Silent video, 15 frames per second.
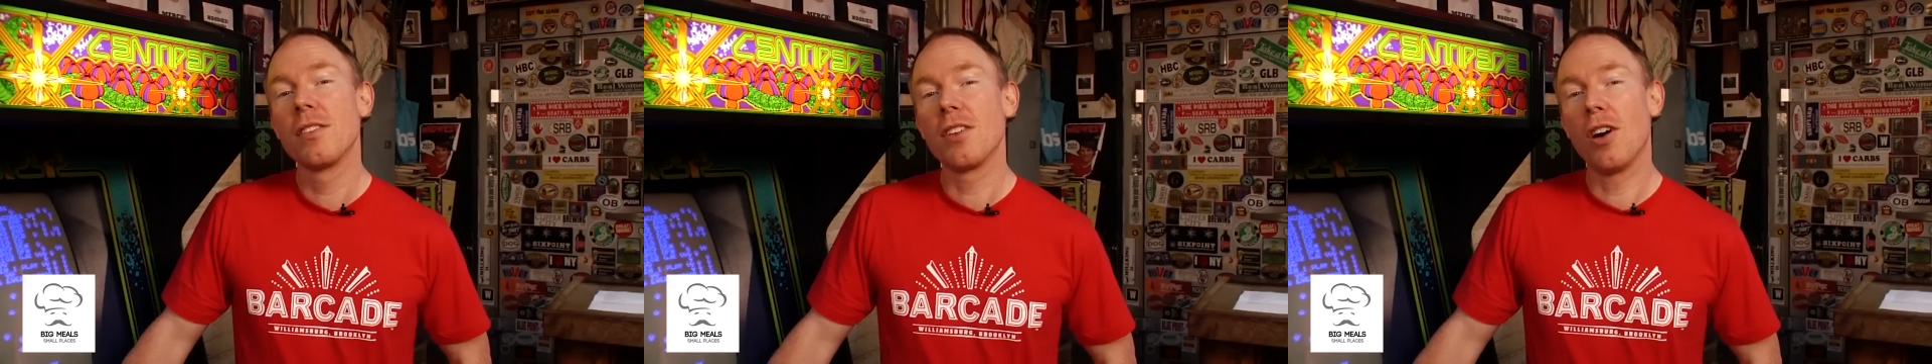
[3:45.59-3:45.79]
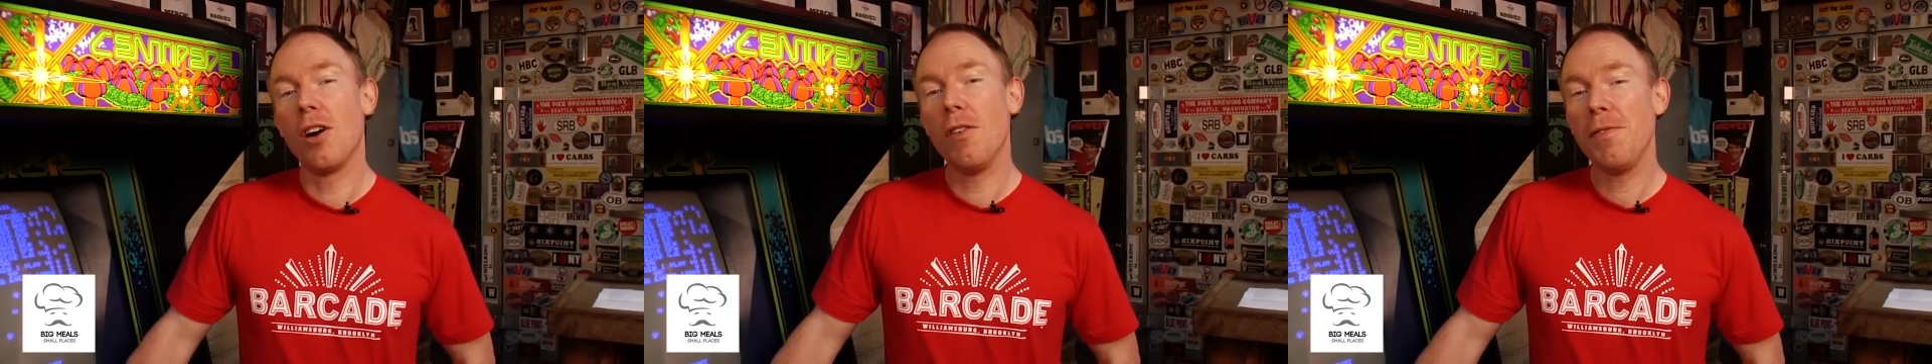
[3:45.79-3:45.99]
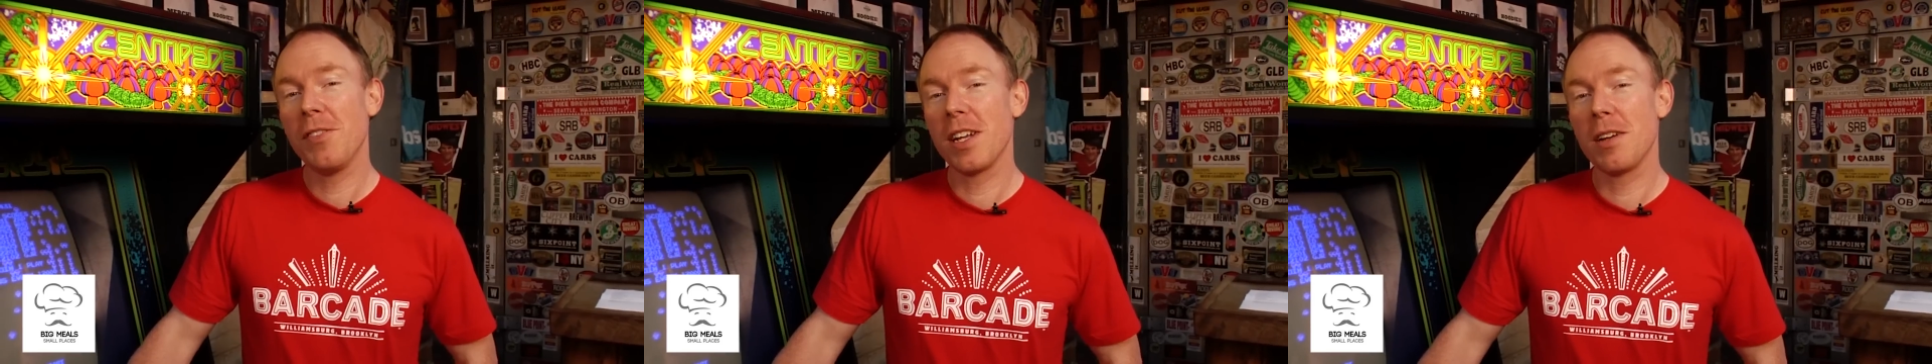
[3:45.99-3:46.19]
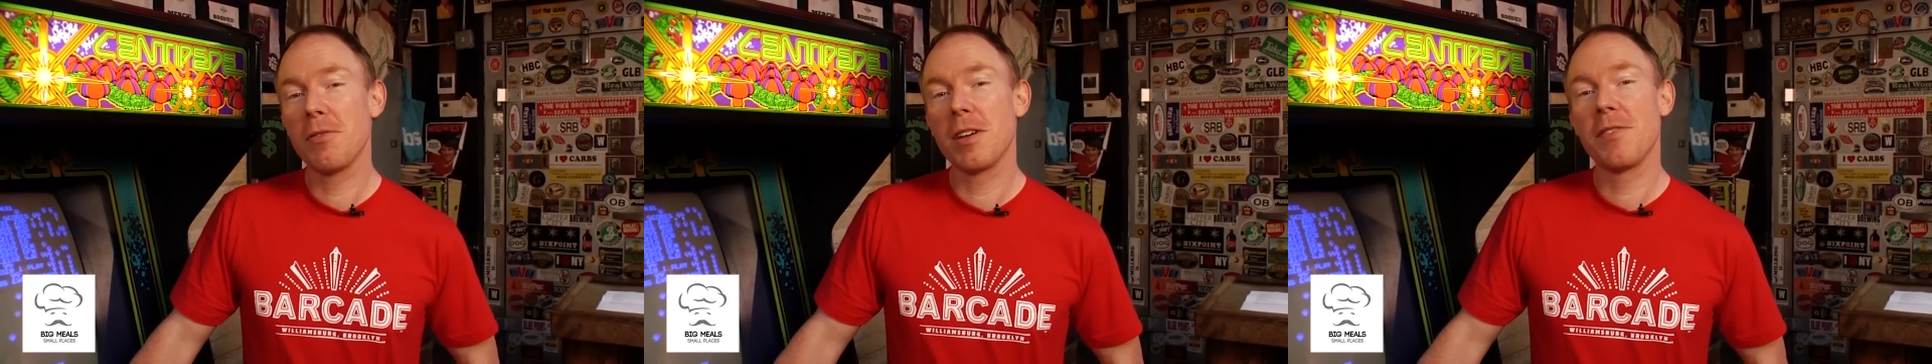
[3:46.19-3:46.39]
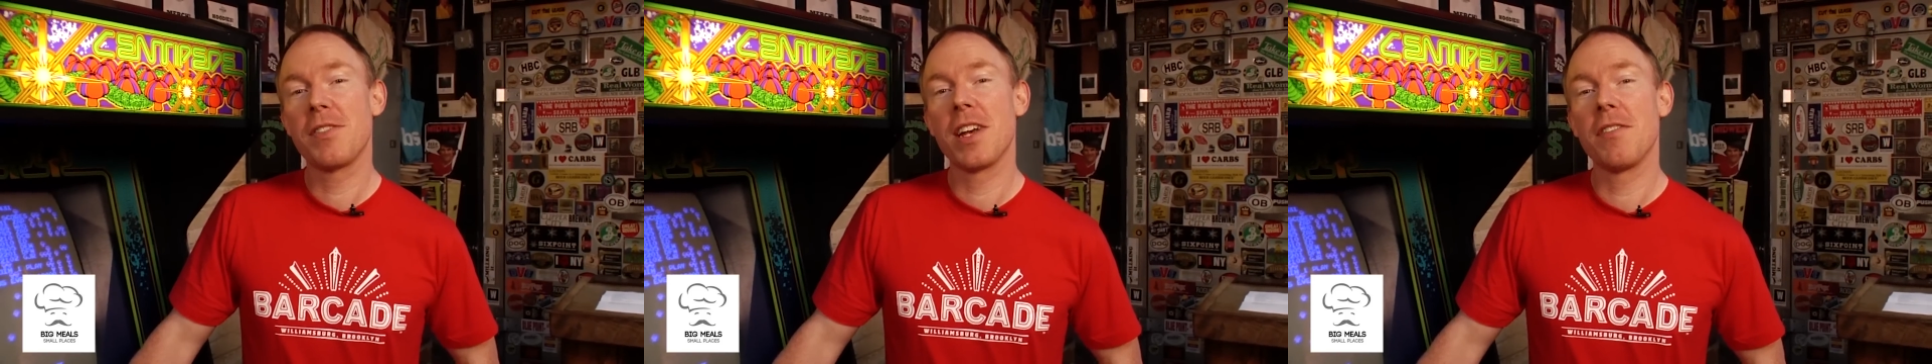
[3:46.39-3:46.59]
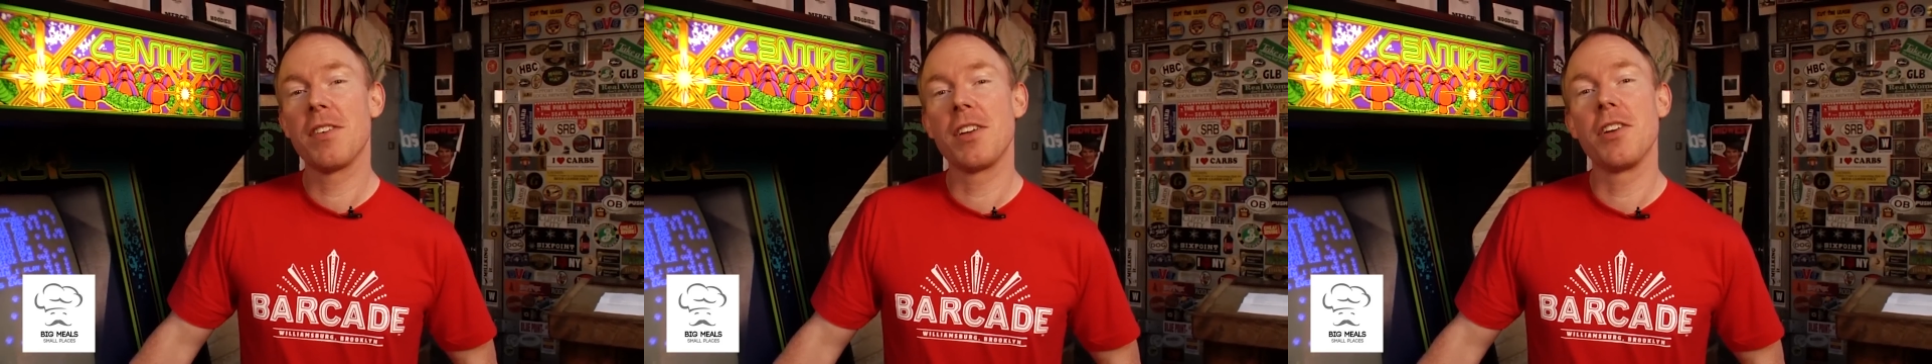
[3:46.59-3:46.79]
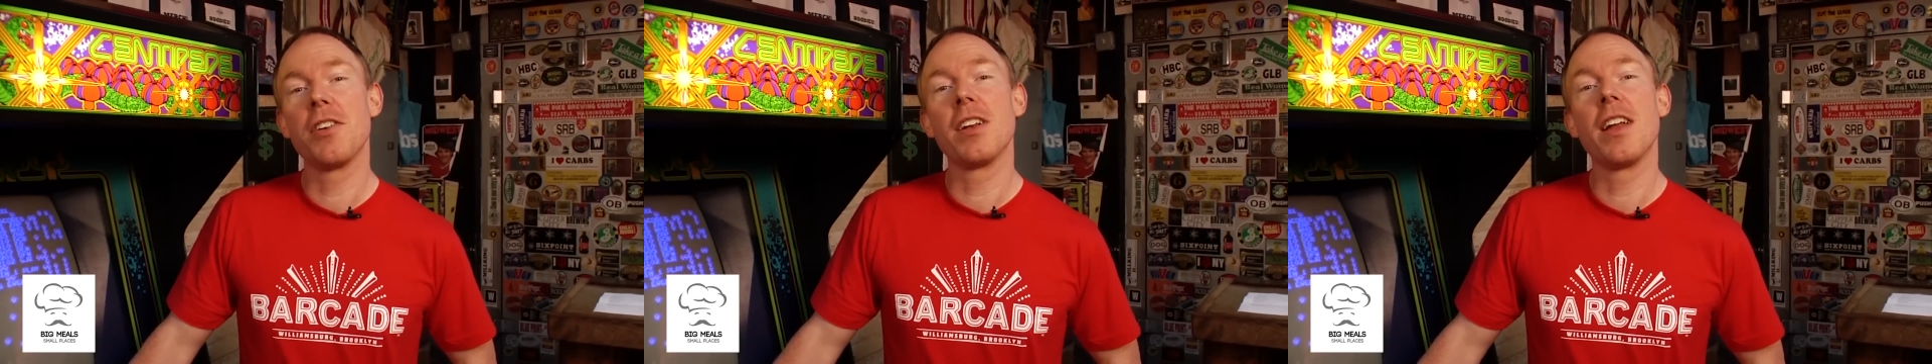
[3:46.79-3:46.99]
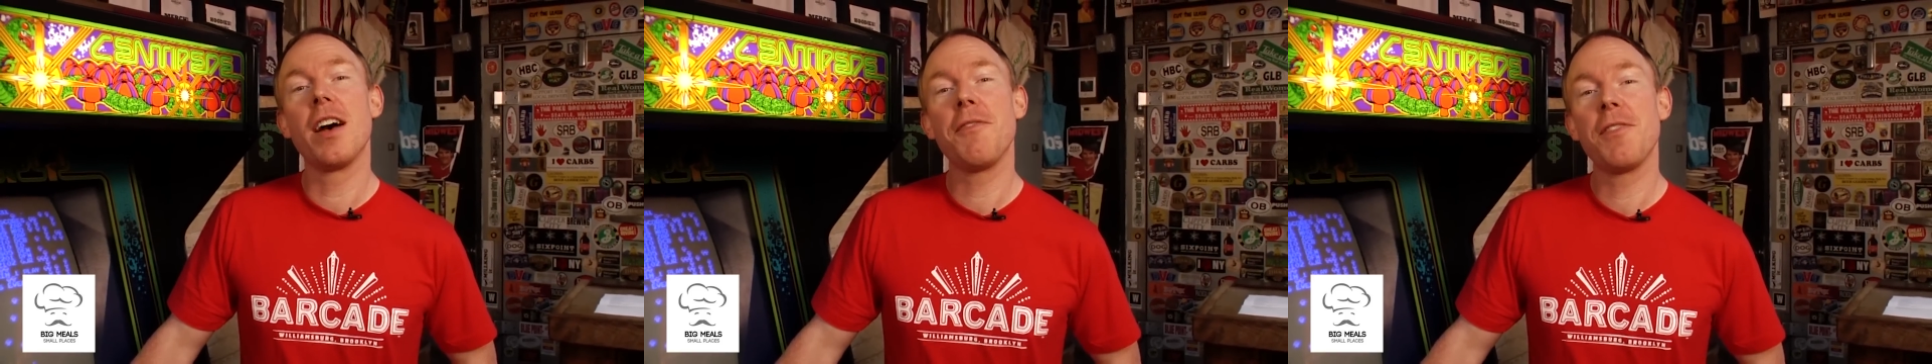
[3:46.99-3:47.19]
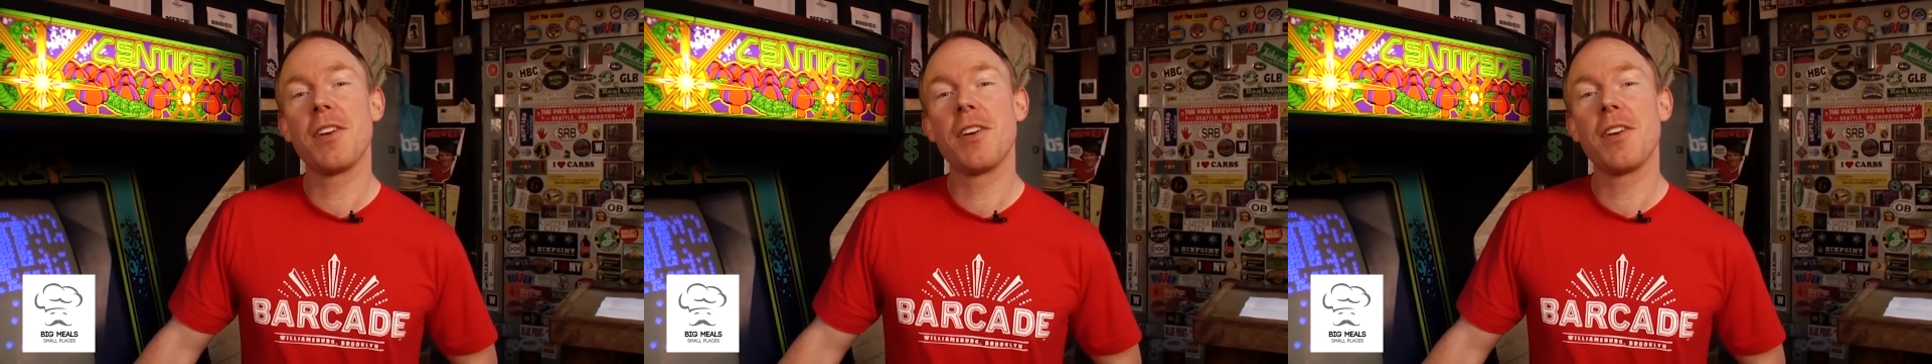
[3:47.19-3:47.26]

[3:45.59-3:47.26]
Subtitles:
So hopefully we've given you enough